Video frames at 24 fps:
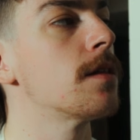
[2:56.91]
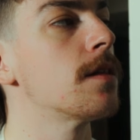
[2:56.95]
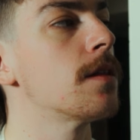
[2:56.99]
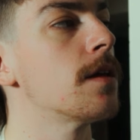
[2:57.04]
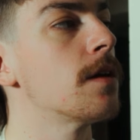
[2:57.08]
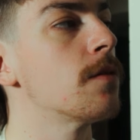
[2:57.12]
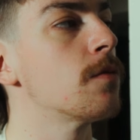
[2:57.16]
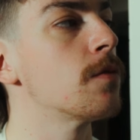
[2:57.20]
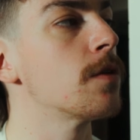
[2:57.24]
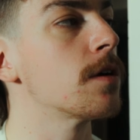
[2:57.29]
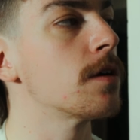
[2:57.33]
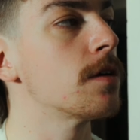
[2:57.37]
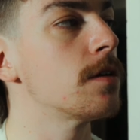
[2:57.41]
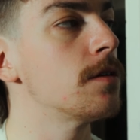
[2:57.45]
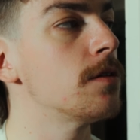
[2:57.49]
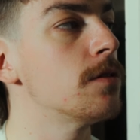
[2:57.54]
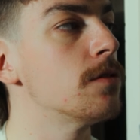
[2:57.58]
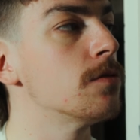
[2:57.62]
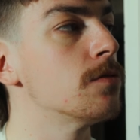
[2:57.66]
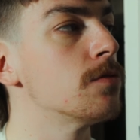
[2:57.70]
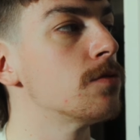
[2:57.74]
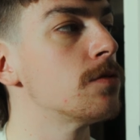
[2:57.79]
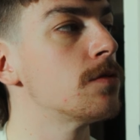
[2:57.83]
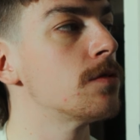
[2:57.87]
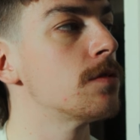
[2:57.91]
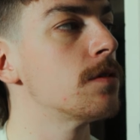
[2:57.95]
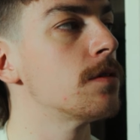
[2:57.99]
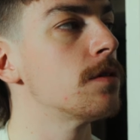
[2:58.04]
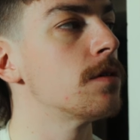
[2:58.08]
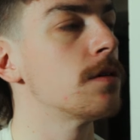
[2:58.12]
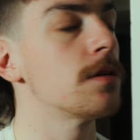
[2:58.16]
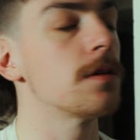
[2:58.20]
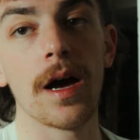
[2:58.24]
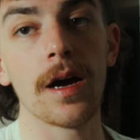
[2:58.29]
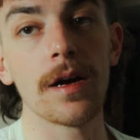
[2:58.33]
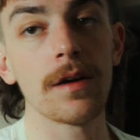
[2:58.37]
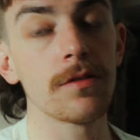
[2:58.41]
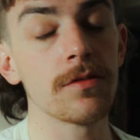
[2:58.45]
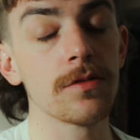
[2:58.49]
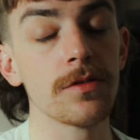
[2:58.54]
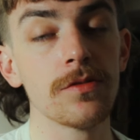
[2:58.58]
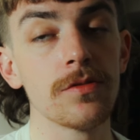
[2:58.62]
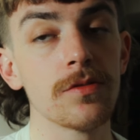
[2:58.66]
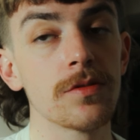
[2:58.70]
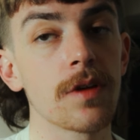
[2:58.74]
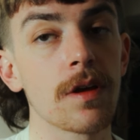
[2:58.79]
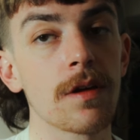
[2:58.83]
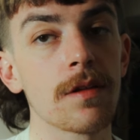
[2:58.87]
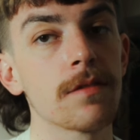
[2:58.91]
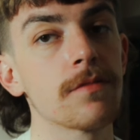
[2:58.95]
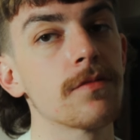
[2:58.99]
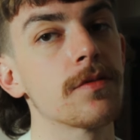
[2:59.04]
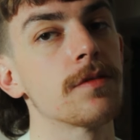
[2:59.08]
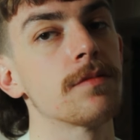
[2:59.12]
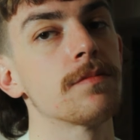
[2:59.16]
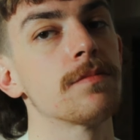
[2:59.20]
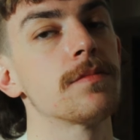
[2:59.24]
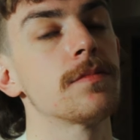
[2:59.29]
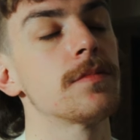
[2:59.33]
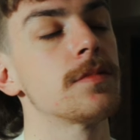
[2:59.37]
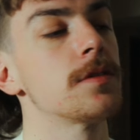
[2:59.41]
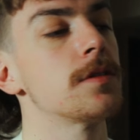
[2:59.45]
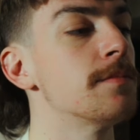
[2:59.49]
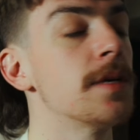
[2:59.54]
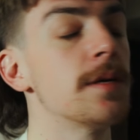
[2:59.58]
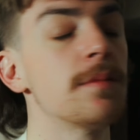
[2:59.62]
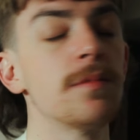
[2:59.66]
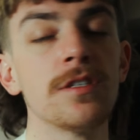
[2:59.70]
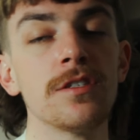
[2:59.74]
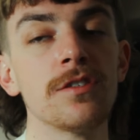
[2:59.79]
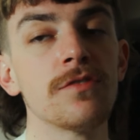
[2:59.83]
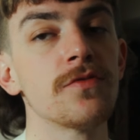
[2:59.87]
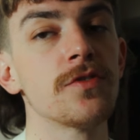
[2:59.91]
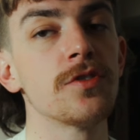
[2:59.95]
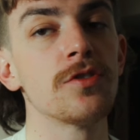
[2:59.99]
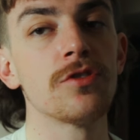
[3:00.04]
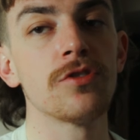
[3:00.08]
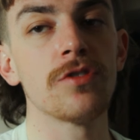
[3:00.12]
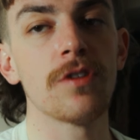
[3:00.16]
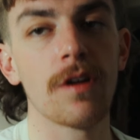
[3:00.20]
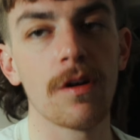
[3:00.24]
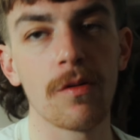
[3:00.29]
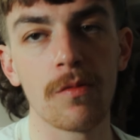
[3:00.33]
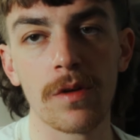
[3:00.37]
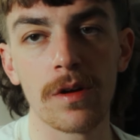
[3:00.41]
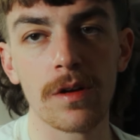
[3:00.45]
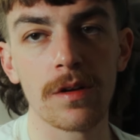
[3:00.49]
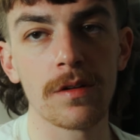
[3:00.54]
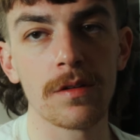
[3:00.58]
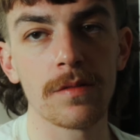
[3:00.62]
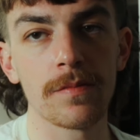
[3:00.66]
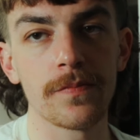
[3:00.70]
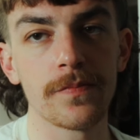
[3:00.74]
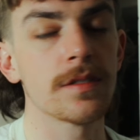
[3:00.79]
that we're going to use. I don't use all of them. Maybe in the future I will.